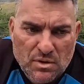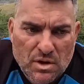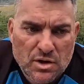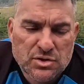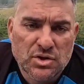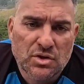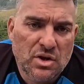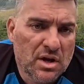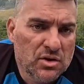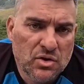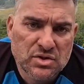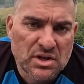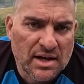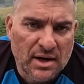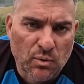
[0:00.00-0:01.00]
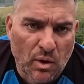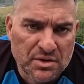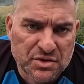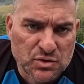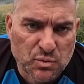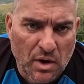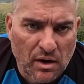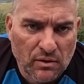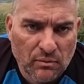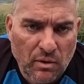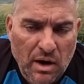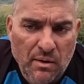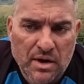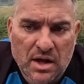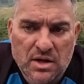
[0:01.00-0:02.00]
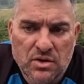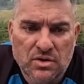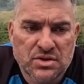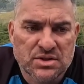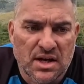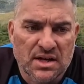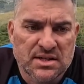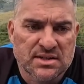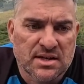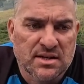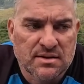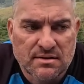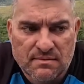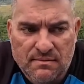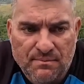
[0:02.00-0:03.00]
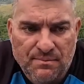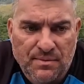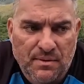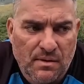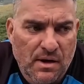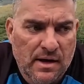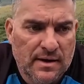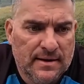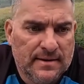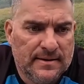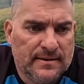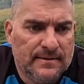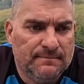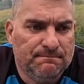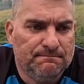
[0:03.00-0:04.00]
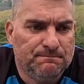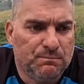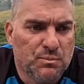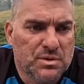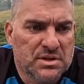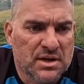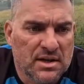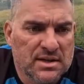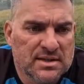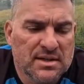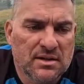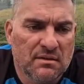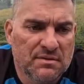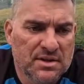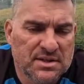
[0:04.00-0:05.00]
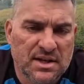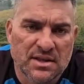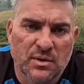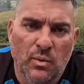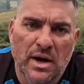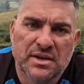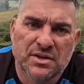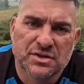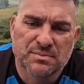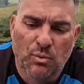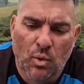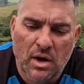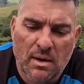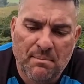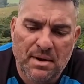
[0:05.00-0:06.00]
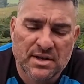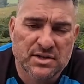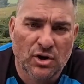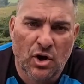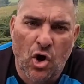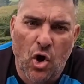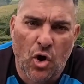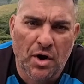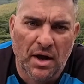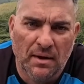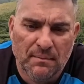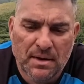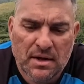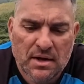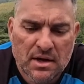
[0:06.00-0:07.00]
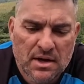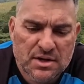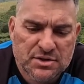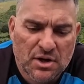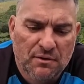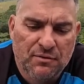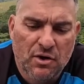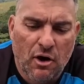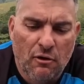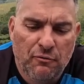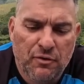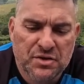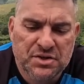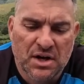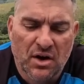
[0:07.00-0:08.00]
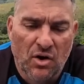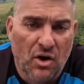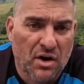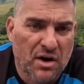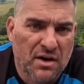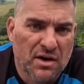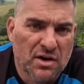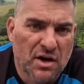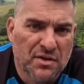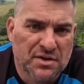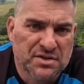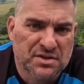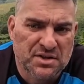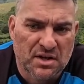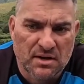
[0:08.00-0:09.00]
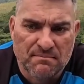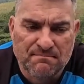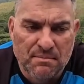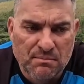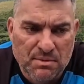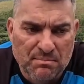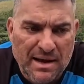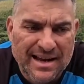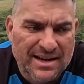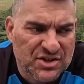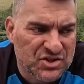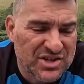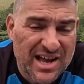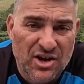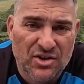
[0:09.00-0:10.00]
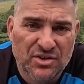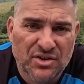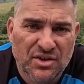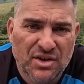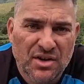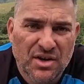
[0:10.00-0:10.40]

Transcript: So you can use the lead ones as well. Why would I use tungsten? Tungsten, obviously the weight is smaller, but it's a lot harder. So if you are fishing rock, you know, this is going to make a sound,